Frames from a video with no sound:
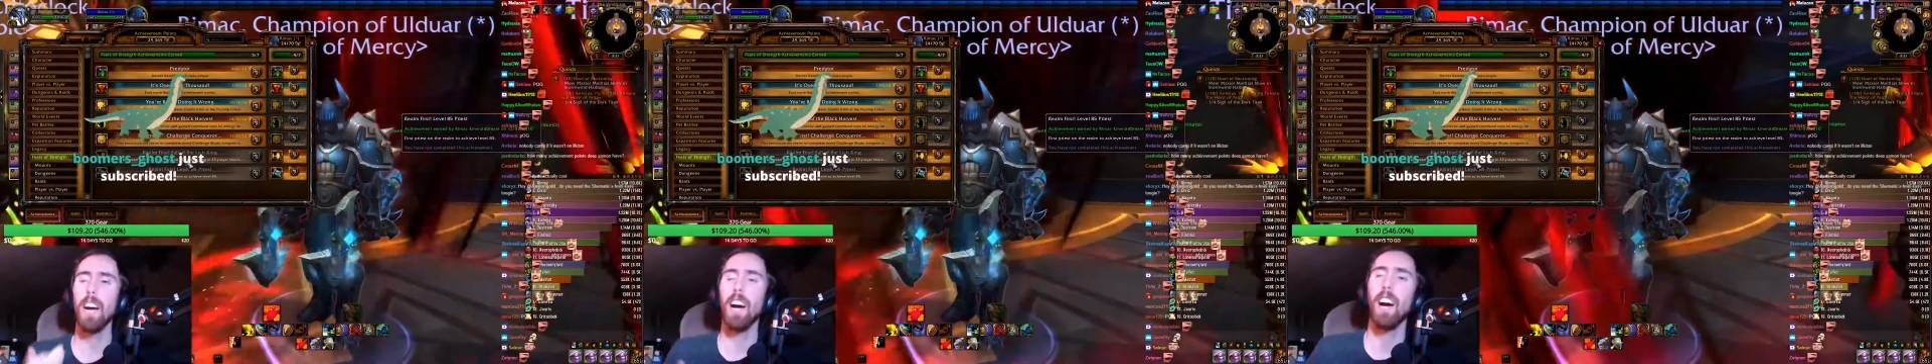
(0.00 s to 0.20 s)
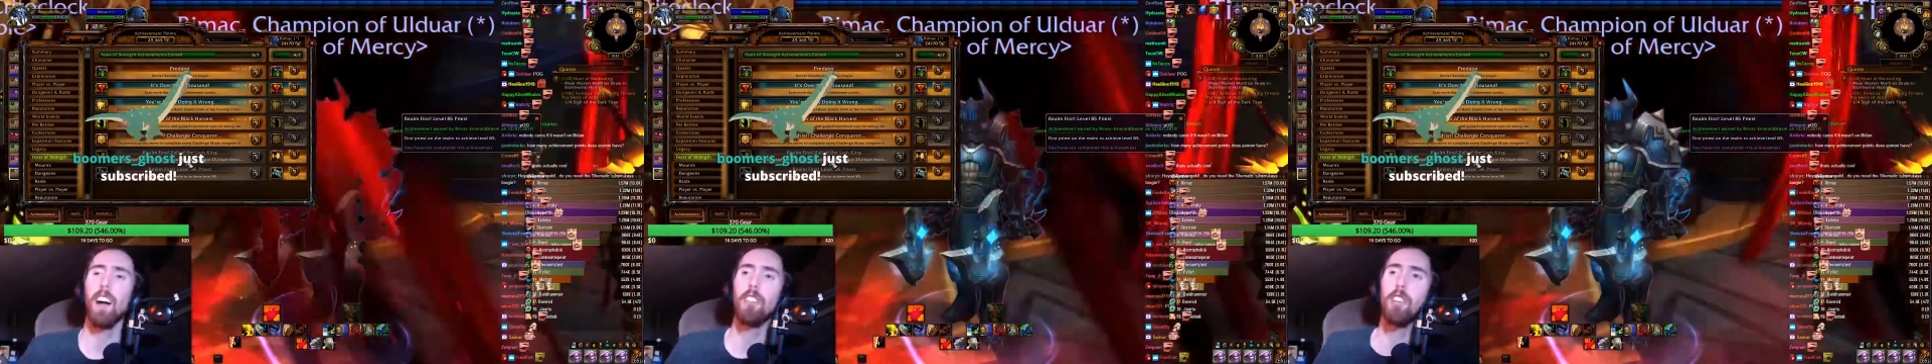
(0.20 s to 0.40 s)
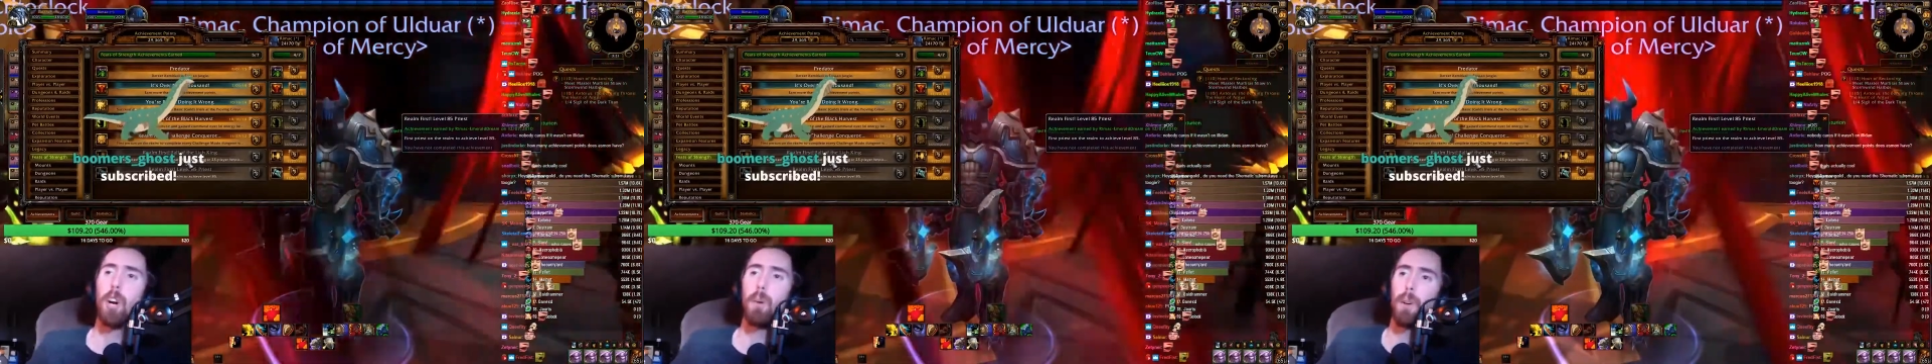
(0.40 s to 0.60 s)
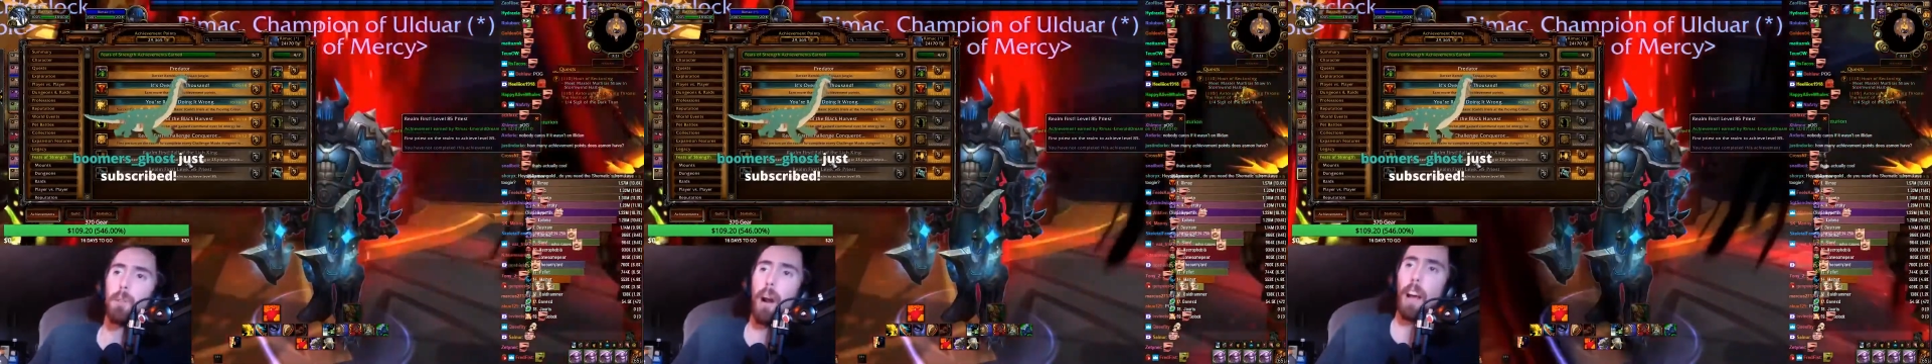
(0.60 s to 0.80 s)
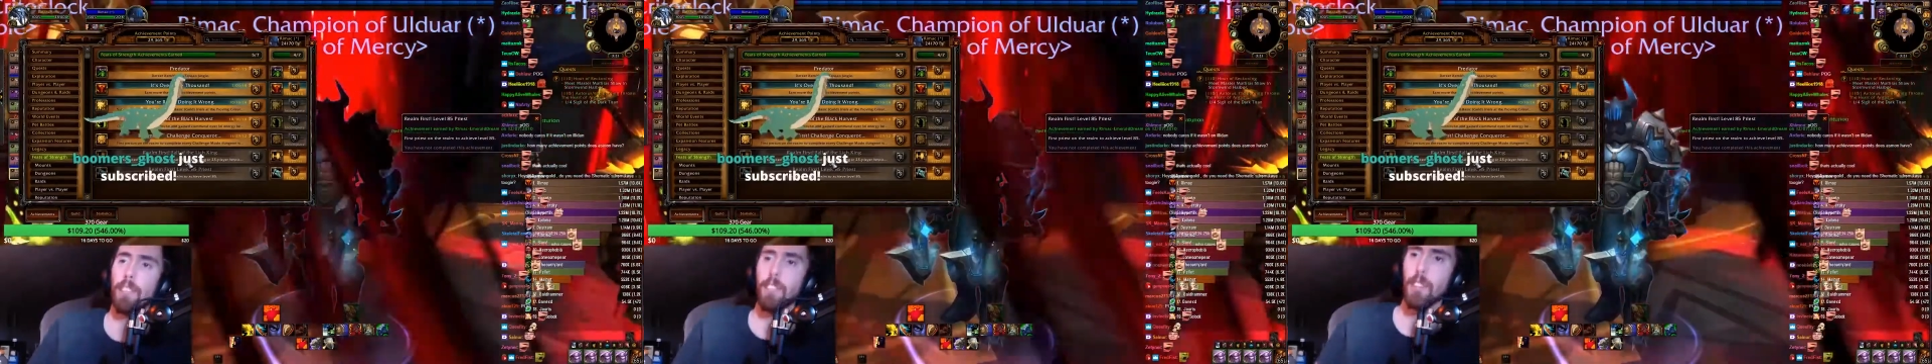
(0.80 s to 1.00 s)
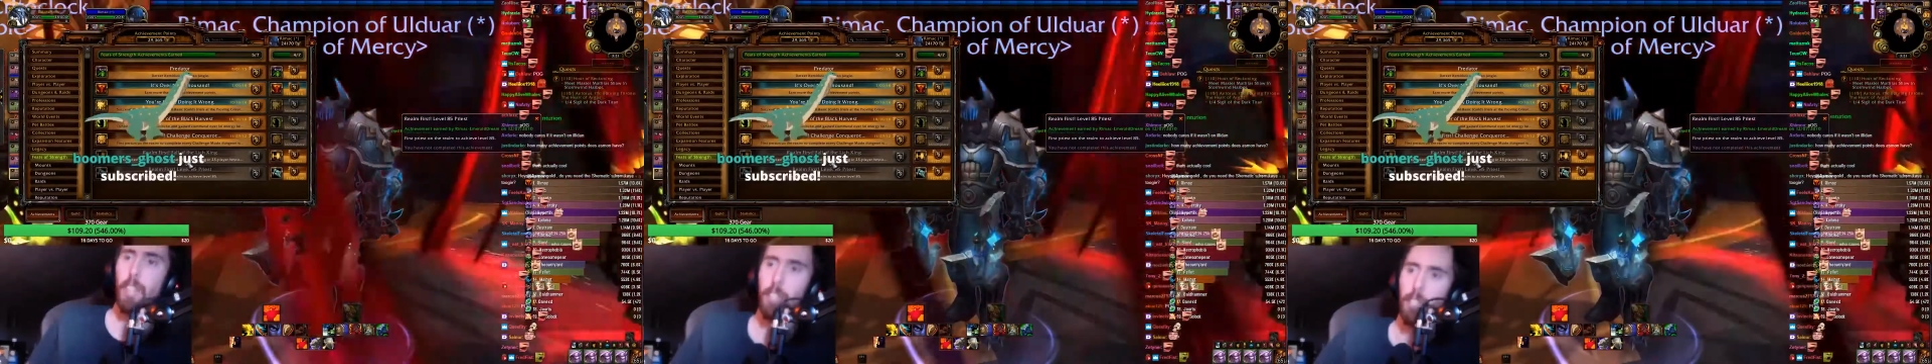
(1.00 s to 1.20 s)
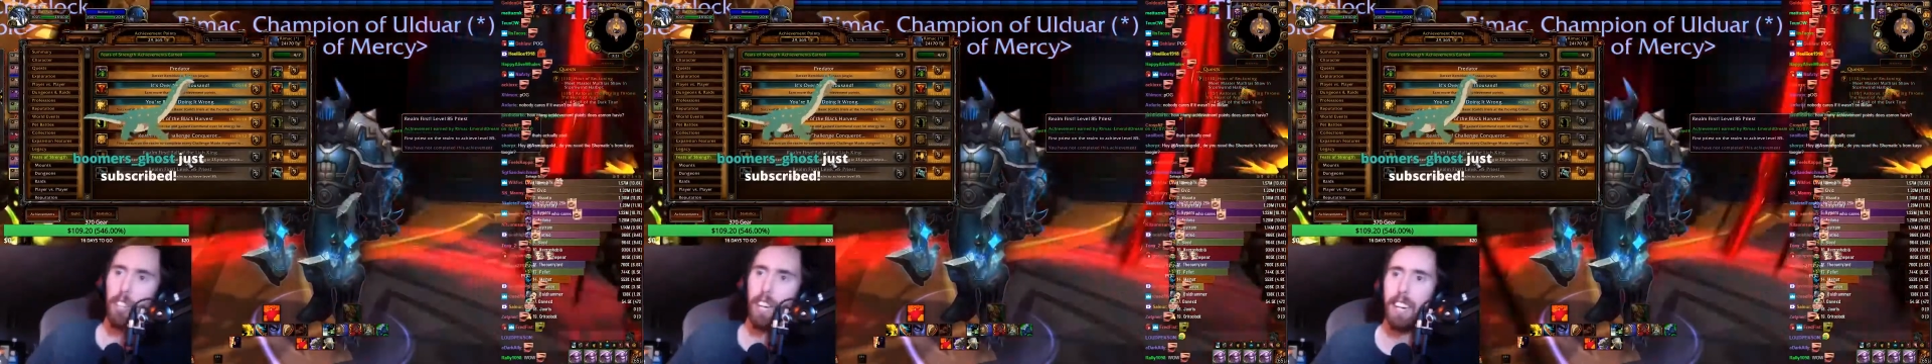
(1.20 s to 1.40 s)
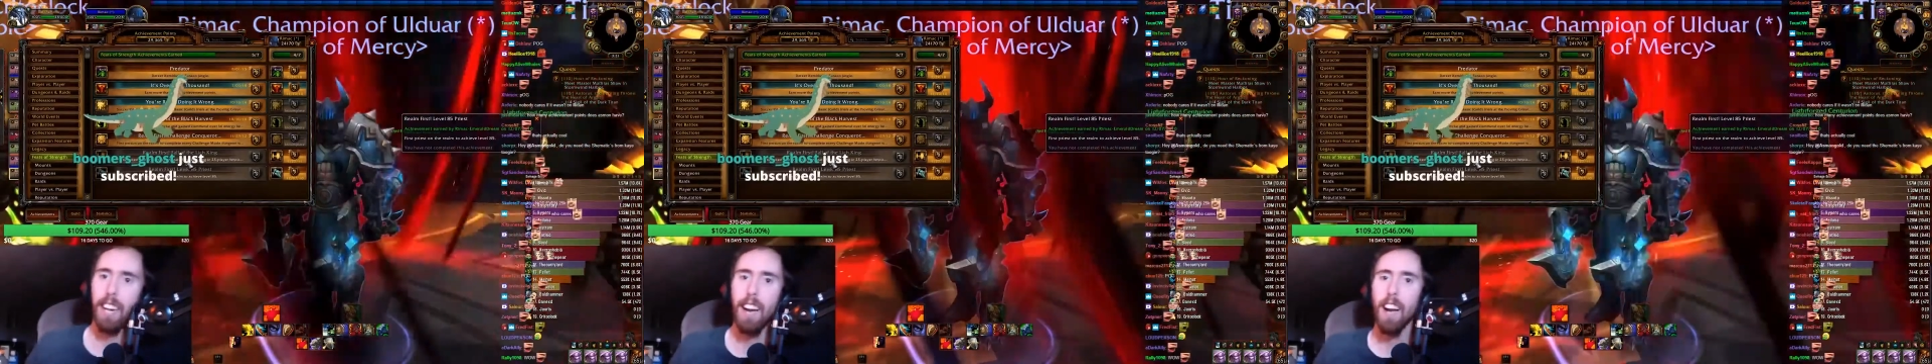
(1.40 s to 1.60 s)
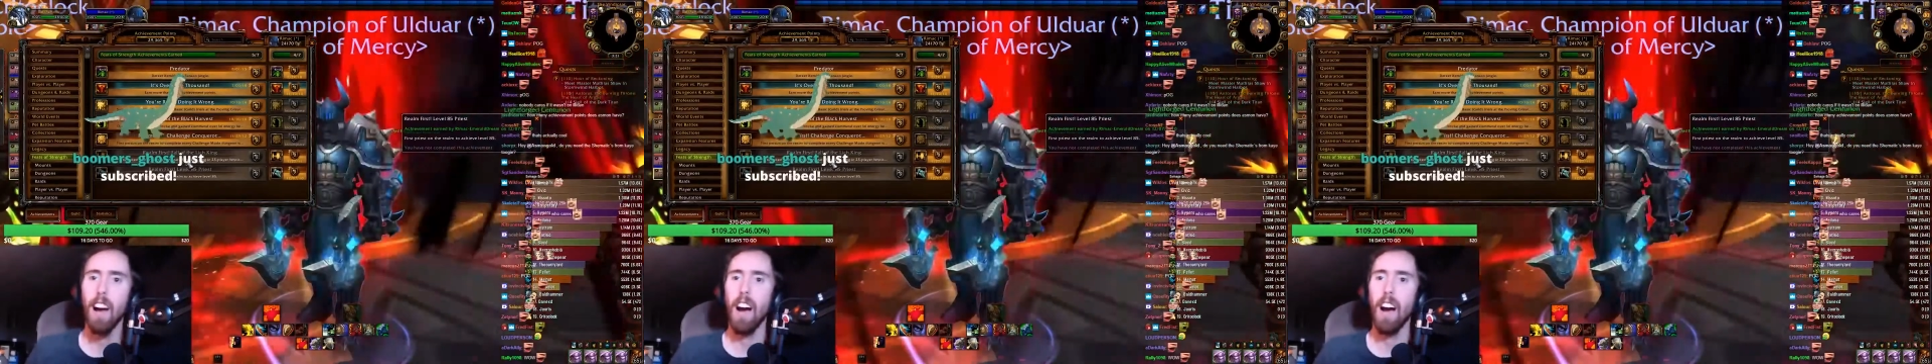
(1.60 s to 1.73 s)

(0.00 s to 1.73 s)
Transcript: Wrath of the Lich King